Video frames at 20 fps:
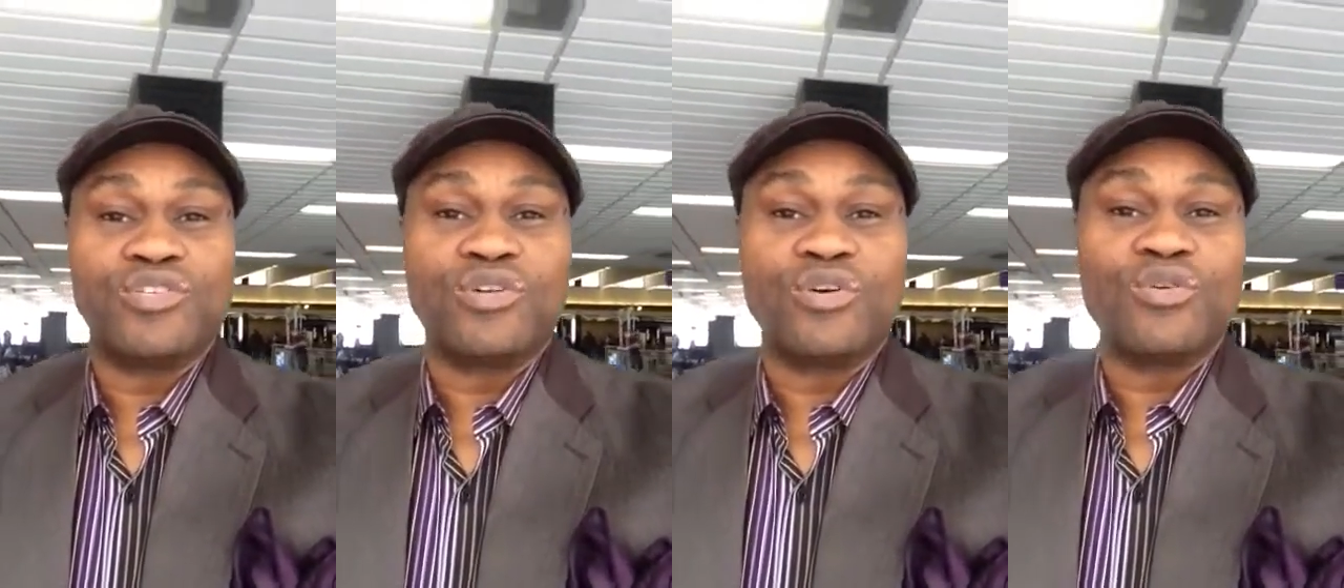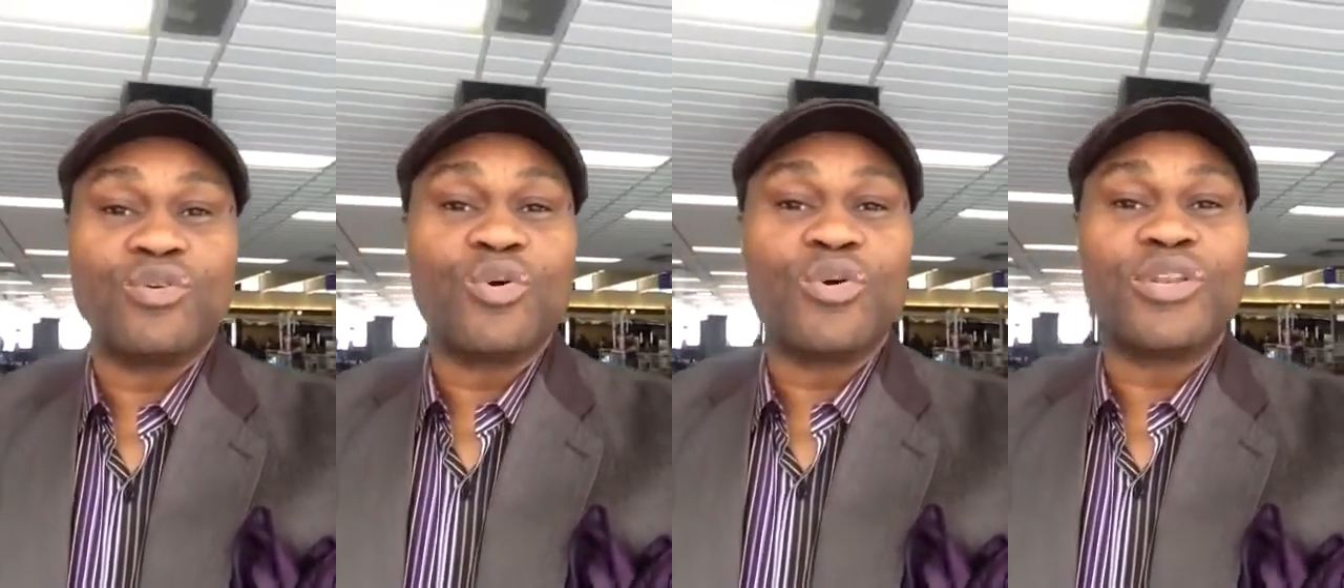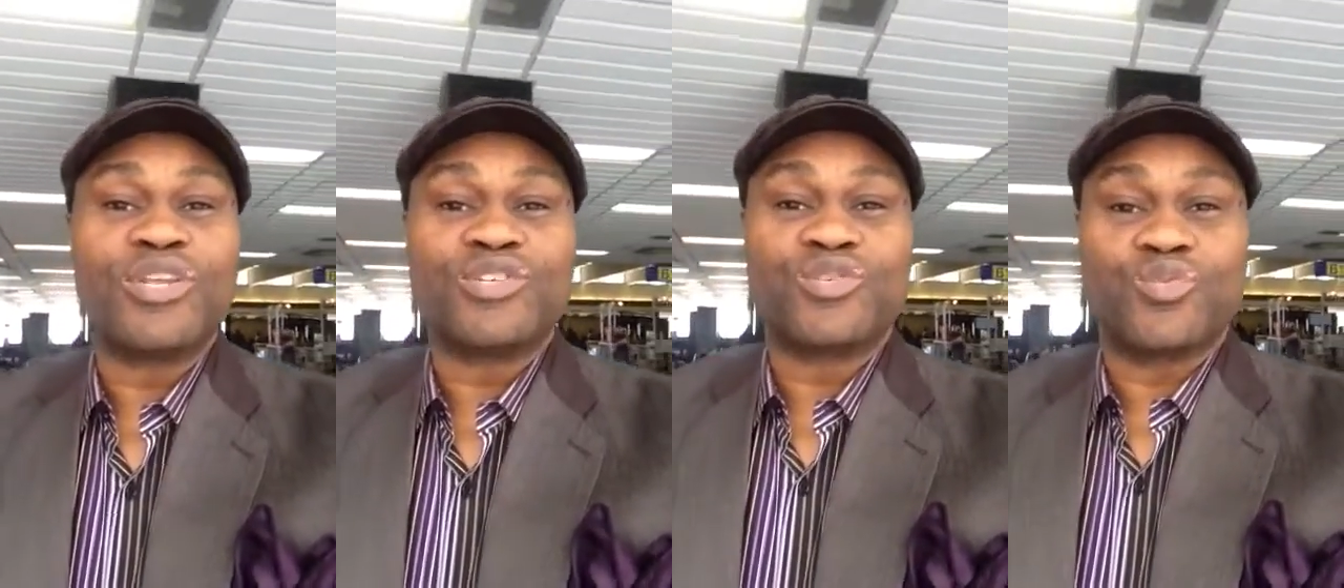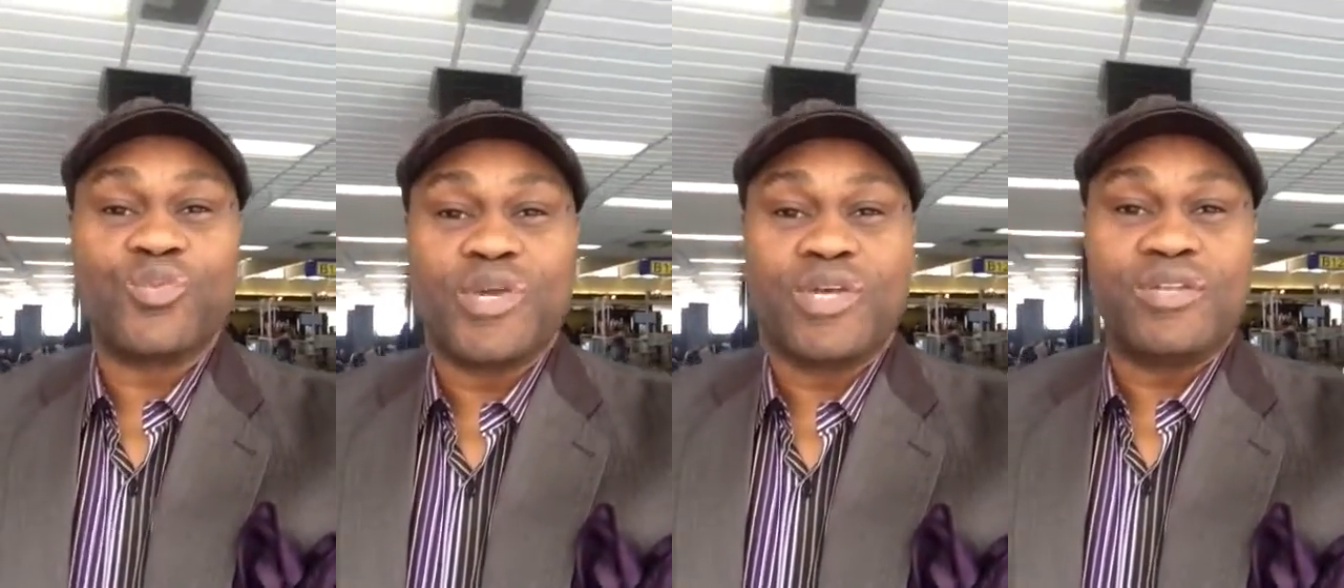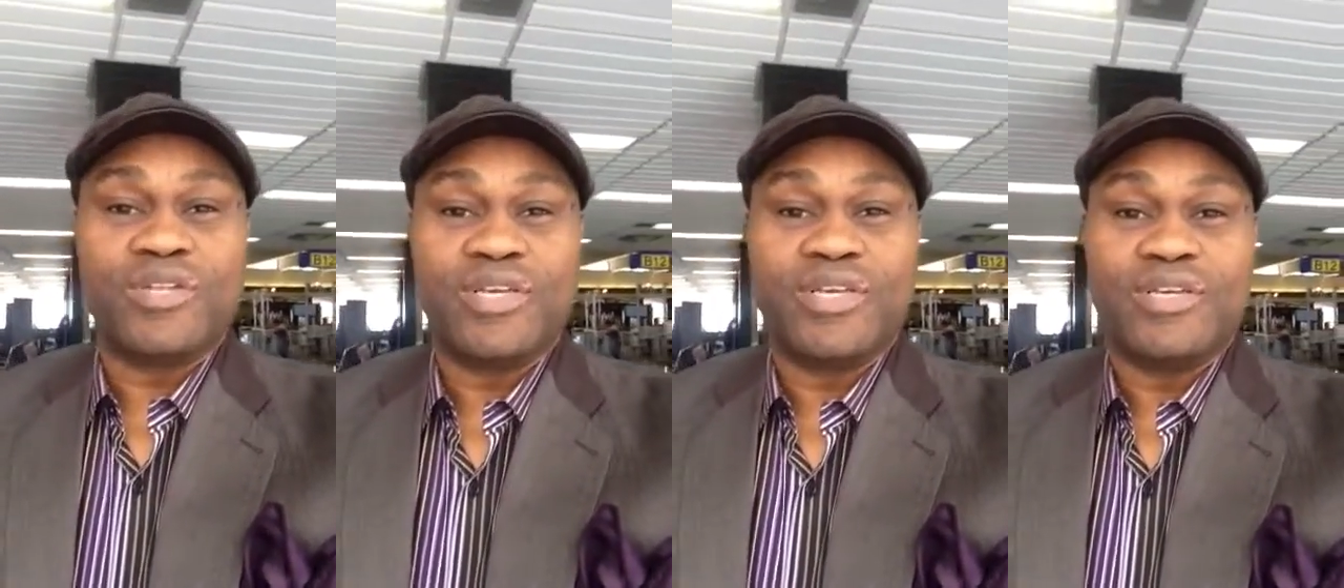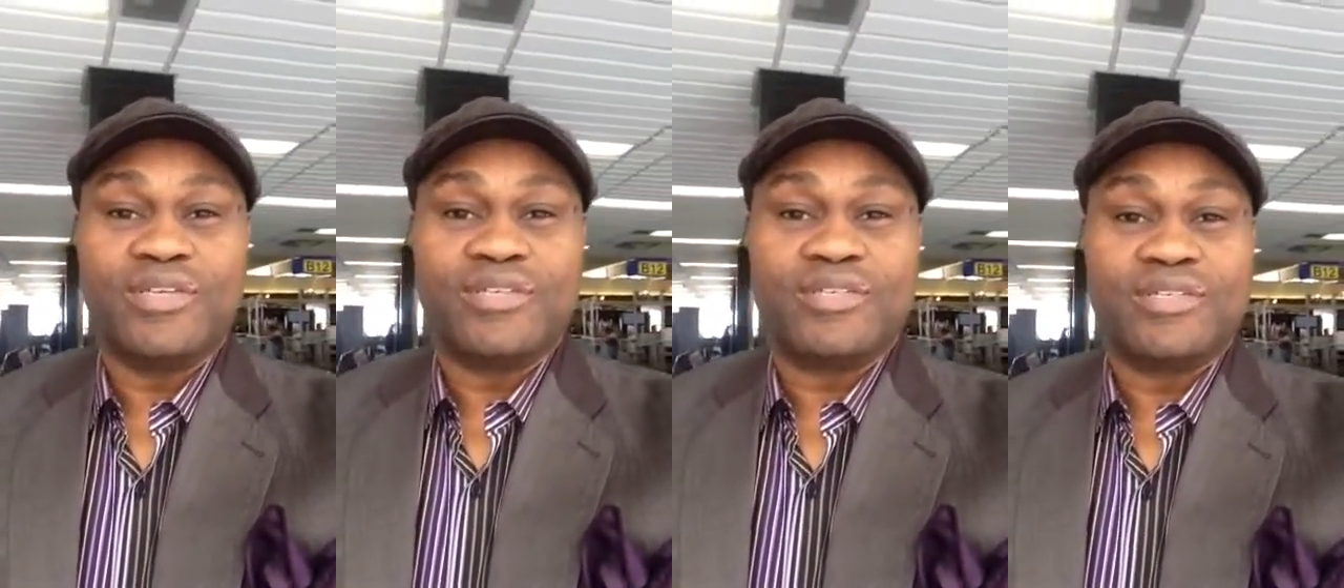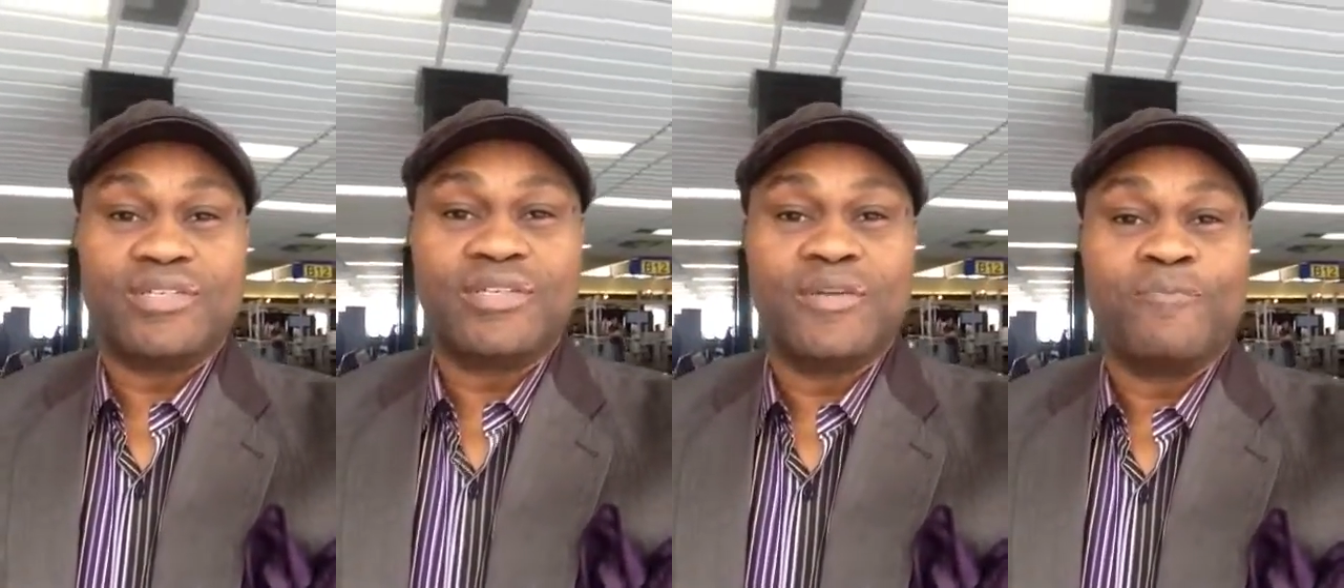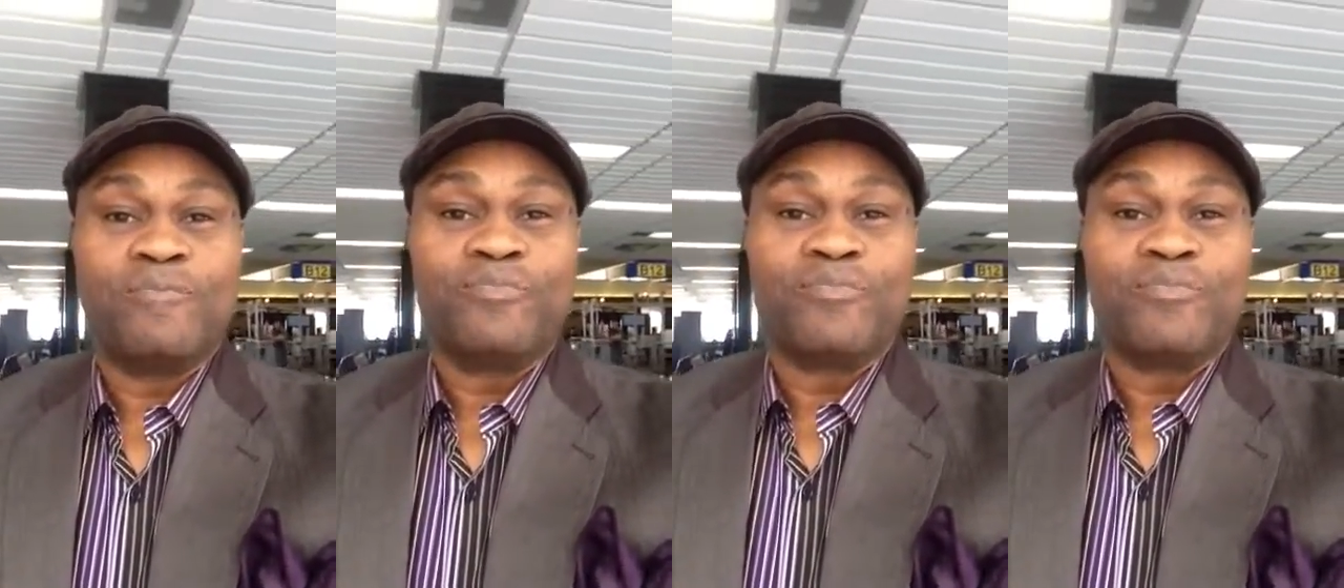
you don't know what His will is.